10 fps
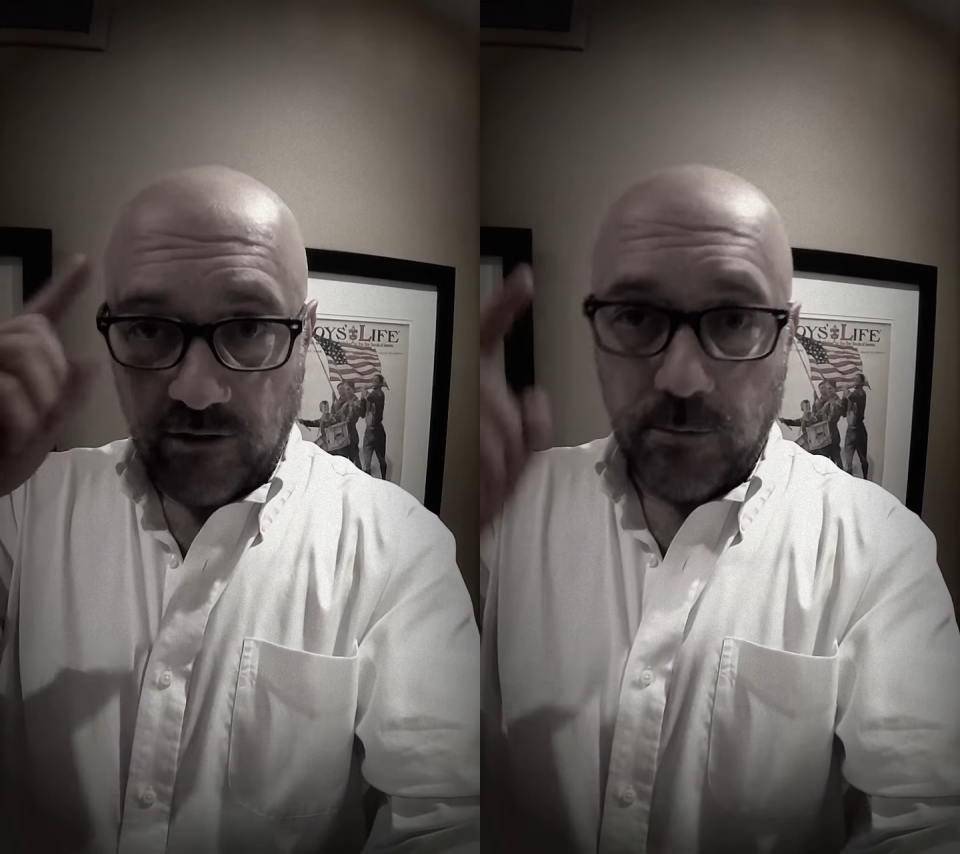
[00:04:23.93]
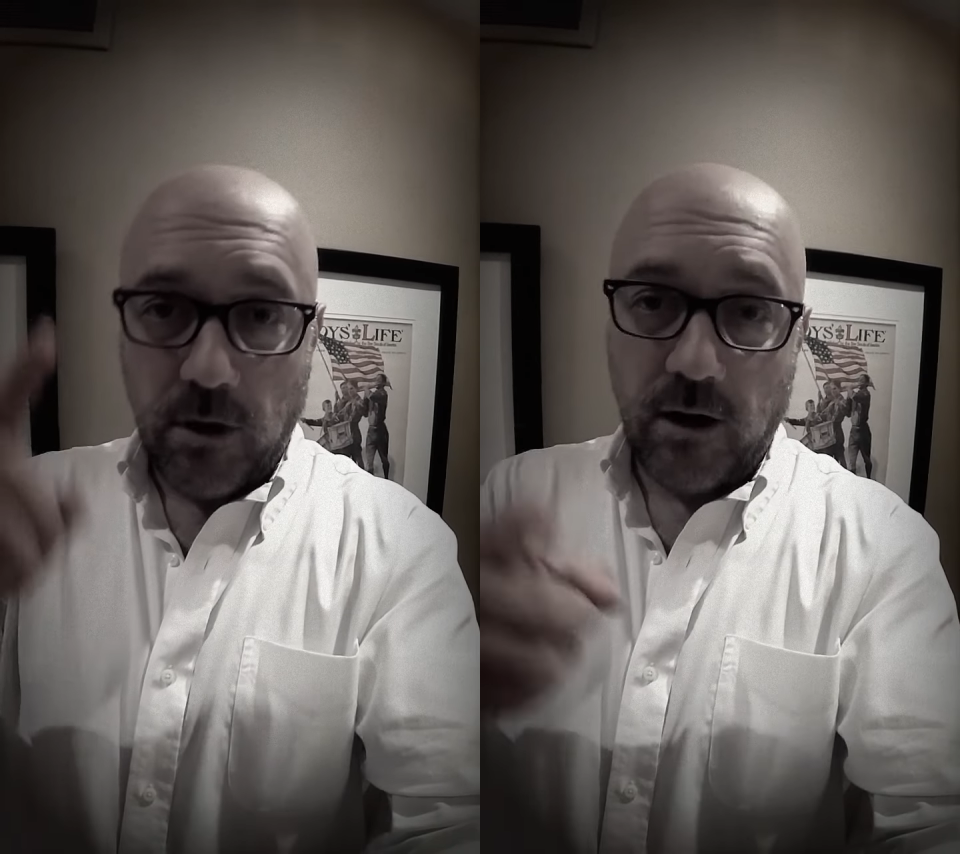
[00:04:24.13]

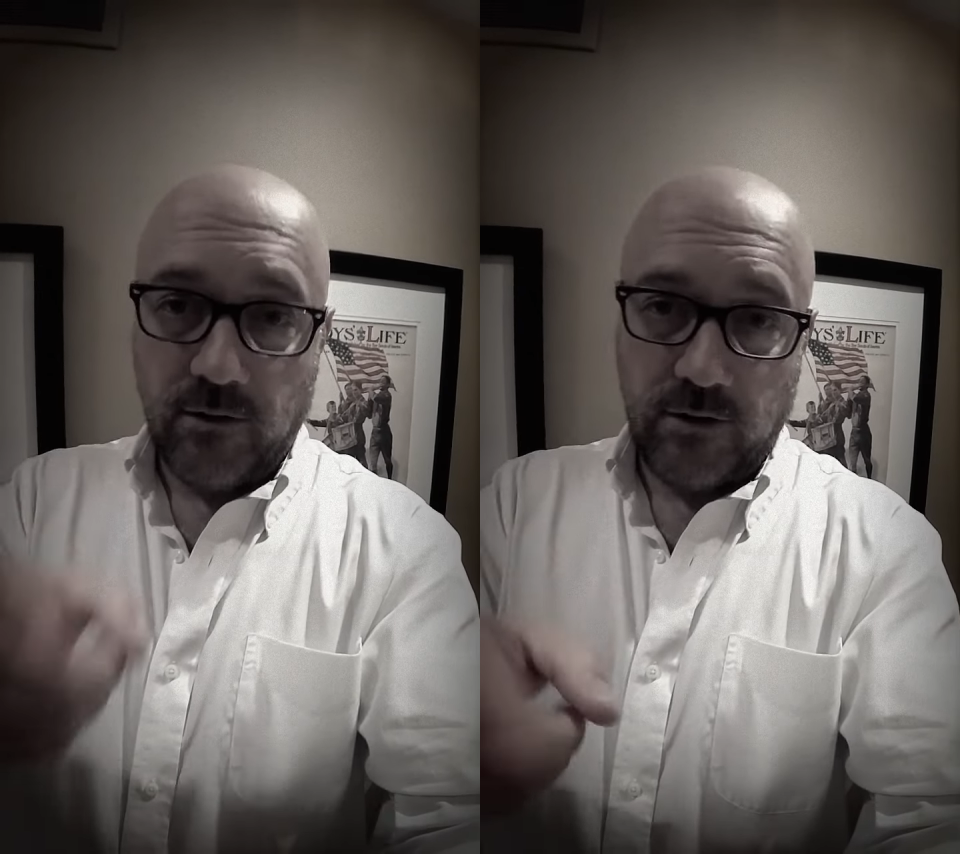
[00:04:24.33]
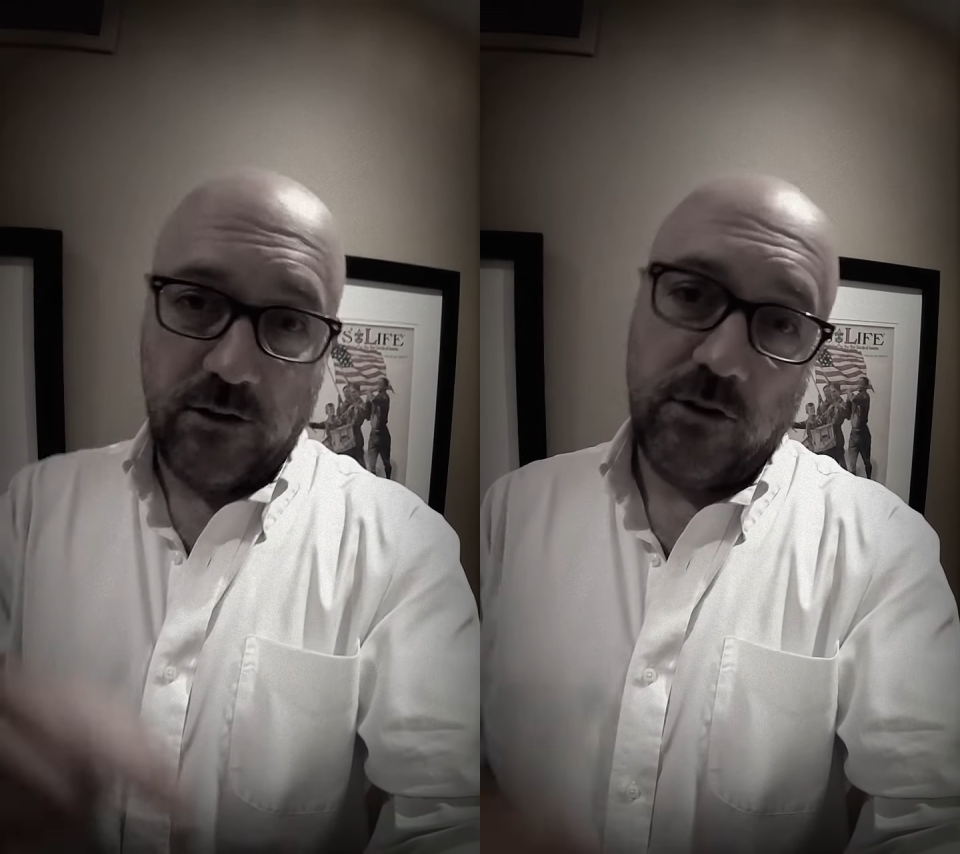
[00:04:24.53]

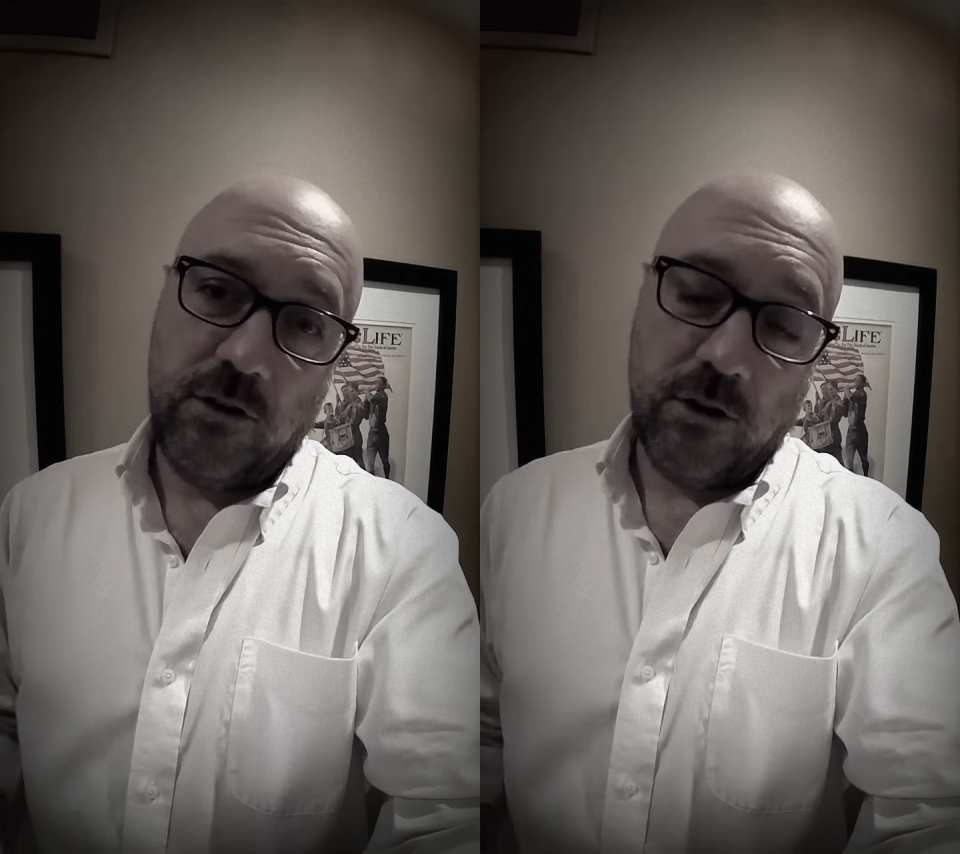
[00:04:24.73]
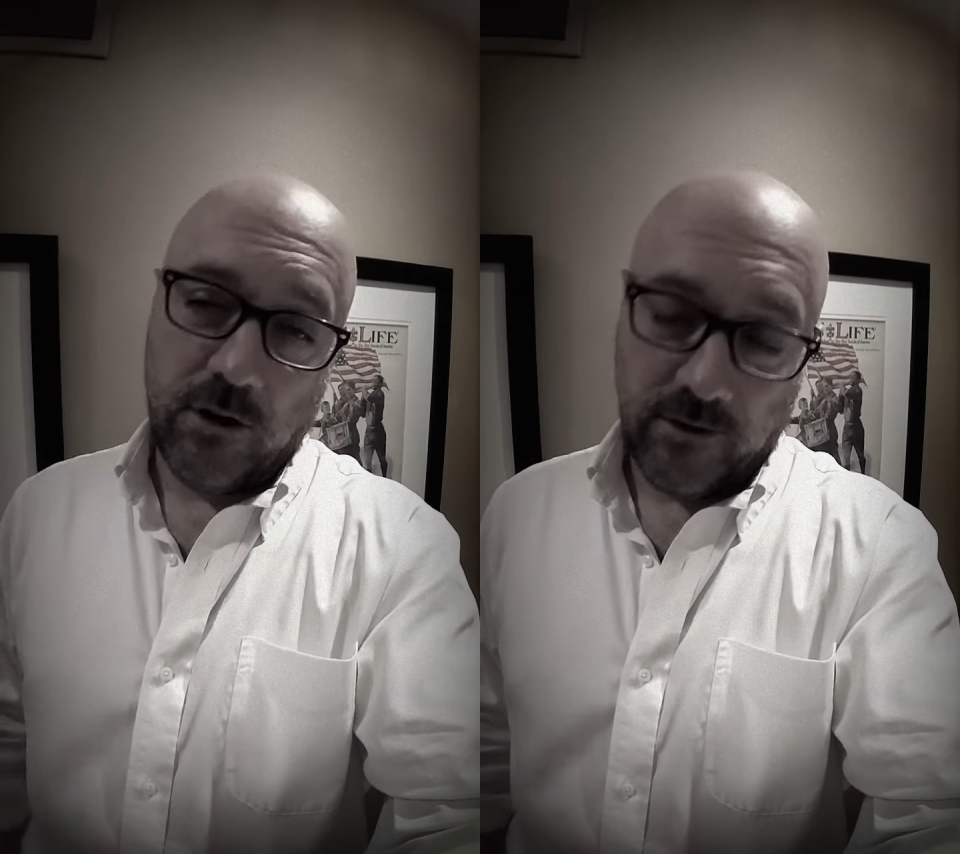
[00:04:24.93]
smart, stay
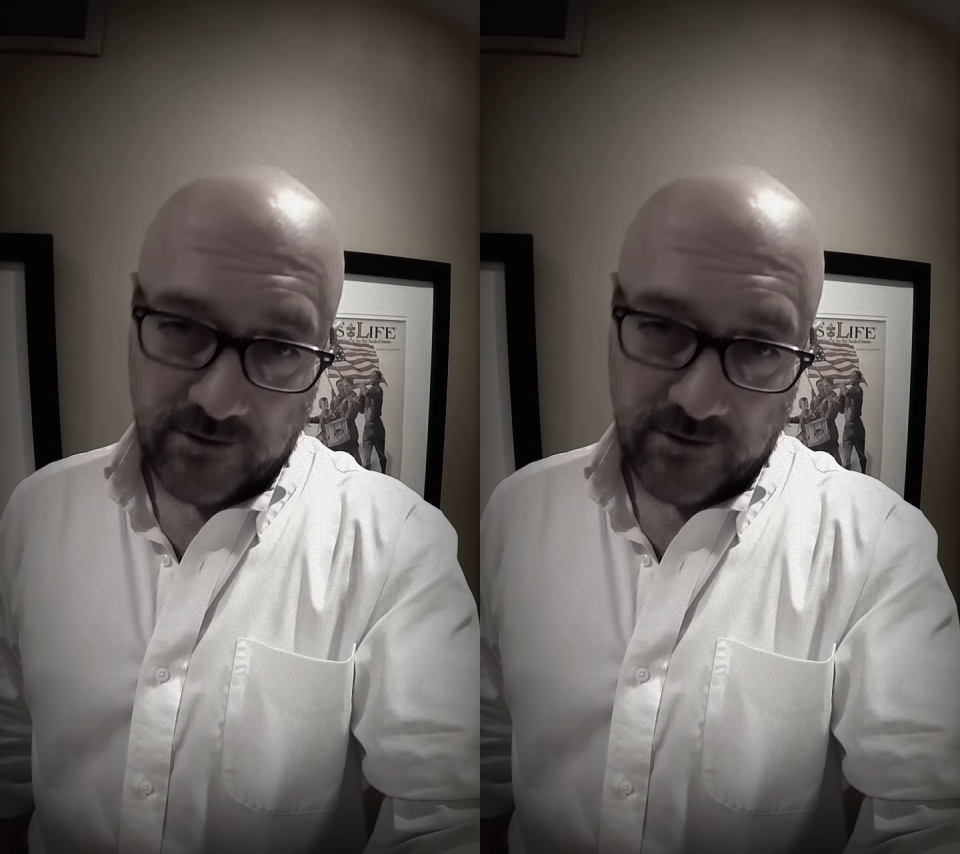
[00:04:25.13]
secure,